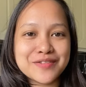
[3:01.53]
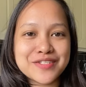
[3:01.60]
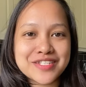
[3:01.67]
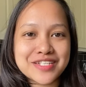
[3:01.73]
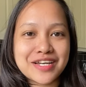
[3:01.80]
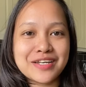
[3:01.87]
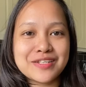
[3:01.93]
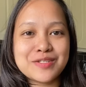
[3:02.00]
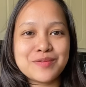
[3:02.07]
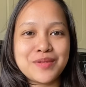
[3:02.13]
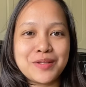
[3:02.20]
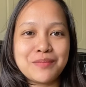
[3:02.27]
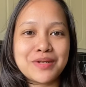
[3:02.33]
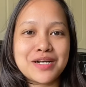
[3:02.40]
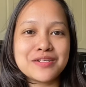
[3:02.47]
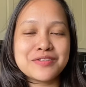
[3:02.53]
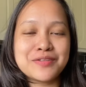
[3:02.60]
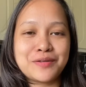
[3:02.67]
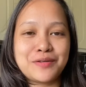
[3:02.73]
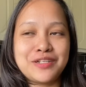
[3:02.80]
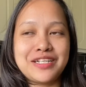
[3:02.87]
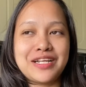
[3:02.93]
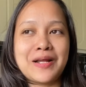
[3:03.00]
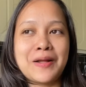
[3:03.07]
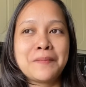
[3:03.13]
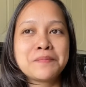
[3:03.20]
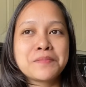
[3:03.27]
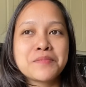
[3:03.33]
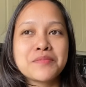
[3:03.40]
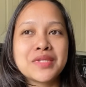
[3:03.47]
sa Swedbank Solna,
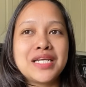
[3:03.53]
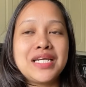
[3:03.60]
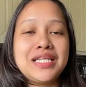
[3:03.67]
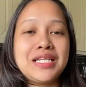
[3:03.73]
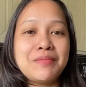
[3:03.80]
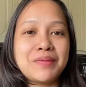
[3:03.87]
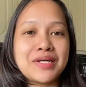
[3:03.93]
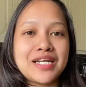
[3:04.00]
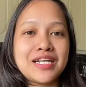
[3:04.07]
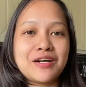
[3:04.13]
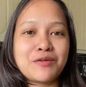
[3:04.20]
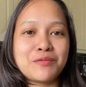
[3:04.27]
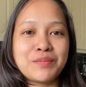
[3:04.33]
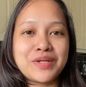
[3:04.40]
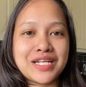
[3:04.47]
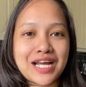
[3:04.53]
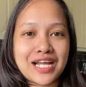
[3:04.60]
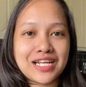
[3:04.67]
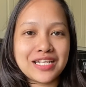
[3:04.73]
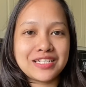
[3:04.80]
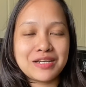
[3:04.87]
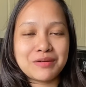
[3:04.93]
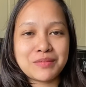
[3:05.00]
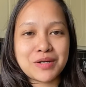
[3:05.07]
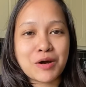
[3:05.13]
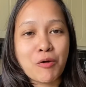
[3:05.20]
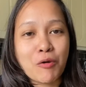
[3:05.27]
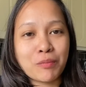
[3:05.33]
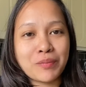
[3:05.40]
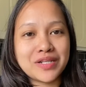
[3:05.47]
hindi pa rin ako pinalad na
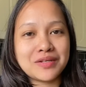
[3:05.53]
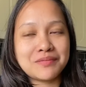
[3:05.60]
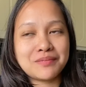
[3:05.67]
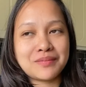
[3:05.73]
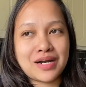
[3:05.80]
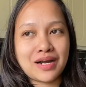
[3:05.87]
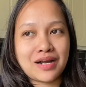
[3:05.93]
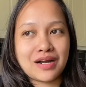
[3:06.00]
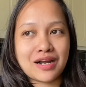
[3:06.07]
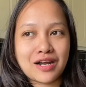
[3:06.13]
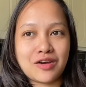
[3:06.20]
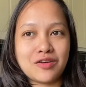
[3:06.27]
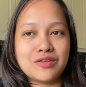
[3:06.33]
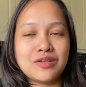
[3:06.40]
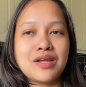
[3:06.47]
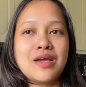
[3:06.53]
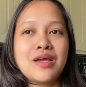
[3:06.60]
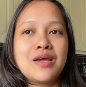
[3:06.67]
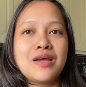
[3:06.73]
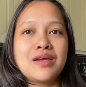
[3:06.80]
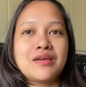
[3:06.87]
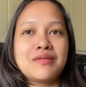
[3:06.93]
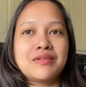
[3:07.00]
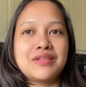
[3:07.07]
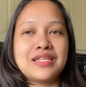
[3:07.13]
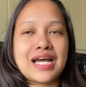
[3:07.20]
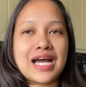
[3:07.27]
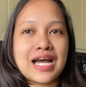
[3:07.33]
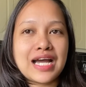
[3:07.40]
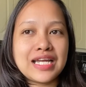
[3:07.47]
maka-open ng bank account.
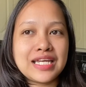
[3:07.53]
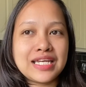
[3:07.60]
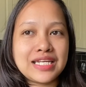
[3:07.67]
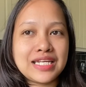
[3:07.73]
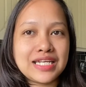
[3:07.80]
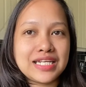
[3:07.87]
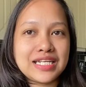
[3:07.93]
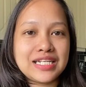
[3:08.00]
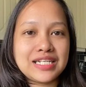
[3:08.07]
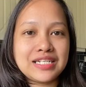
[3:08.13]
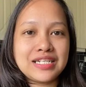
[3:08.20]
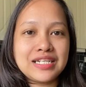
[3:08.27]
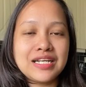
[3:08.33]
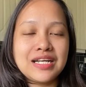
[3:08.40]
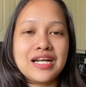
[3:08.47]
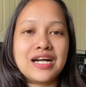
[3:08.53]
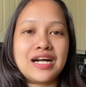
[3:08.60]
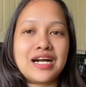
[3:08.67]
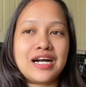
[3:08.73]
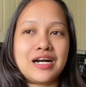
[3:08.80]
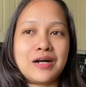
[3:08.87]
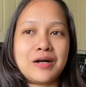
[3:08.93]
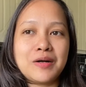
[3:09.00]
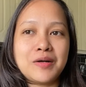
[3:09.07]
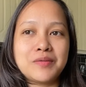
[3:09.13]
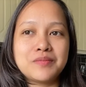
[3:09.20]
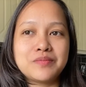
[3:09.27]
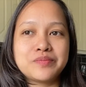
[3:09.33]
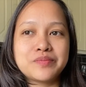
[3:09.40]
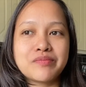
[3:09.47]
Dahil
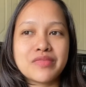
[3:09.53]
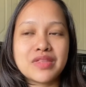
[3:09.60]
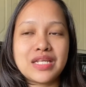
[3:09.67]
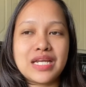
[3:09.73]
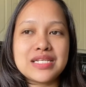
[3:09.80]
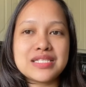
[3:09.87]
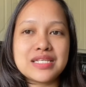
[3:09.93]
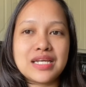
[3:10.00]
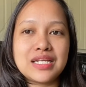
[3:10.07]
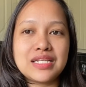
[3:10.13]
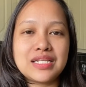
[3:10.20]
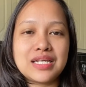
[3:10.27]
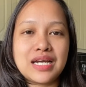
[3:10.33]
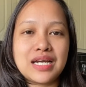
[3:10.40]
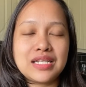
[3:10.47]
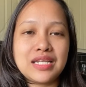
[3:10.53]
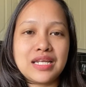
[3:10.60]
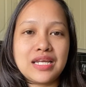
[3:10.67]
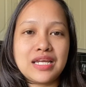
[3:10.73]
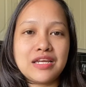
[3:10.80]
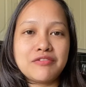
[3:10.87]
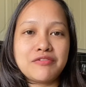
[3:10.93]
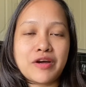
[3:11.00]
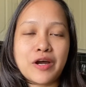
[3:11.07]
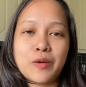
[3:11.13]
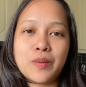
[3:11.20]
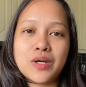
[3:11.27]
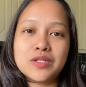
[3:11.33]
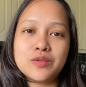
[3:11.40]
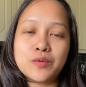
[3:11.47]
they said that if I
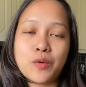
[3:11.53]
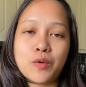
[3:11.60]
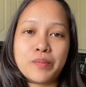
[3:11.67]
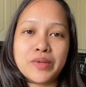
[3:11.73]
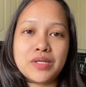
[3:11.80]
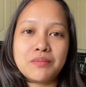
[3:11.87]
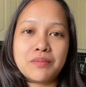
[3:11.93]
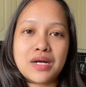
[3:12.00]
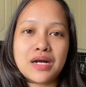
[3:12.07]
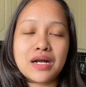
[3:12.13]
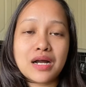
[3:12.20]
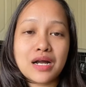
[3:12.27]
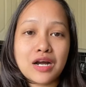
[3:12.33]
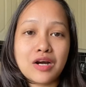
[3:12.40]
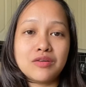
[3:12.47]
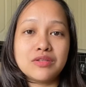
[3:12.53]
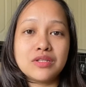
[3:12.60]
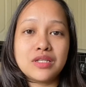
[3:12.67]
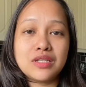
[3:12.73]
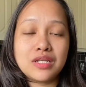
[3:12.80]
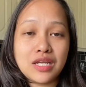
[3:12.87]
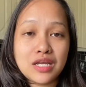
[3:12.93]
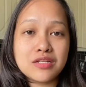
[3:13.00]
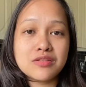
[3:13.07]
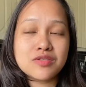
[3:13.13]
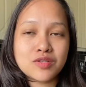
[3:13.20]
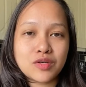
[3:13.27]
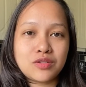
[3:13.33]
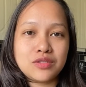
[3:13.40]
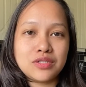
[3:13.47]
want to open a bank account in
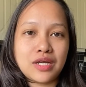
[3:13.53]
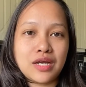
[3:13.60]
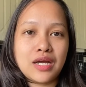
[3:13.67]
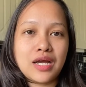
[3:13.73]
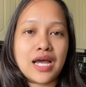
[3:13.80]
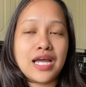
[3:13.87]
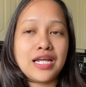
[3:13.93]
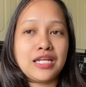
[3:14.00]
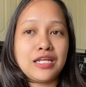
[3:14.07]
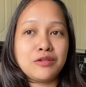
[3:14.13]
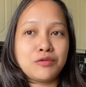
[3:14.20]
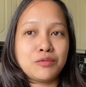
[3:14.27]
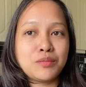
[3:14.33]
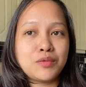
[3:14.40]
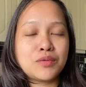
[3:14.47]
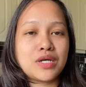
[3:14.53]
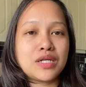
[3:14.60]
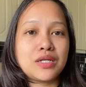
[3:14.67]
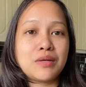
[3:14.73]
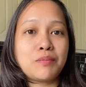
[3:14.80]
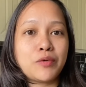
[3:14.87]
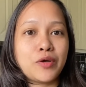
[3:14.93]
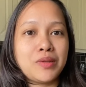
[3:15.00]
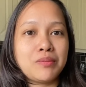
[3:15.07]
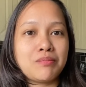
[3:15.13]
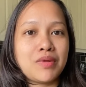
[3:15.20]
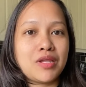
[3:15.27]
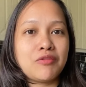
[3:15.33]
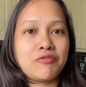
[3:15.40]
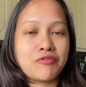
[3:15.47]
Solna, I need to book an
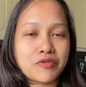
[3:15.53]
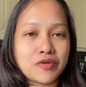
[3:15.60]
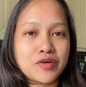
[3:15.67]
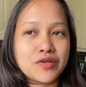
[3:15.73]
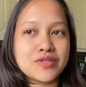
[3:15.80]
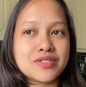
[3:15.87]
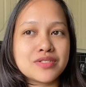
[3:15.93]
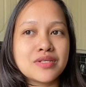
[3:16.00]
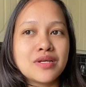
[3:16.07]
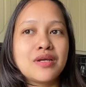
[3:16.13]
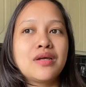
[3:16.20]
appointment first.